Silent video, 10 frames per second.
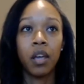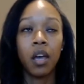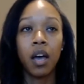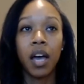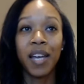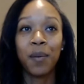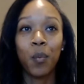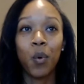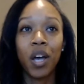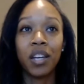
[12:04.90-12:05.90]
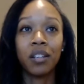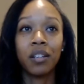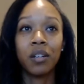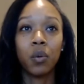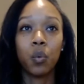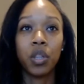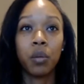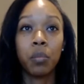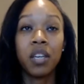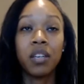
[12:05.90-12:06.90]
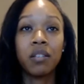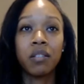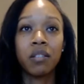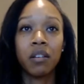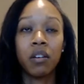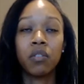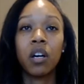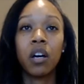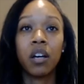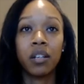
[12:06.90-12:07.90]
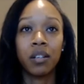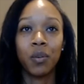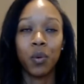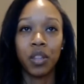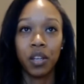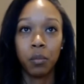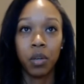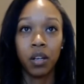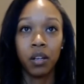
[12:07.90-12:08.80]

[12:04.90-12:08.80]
I am one with the peace of God within me.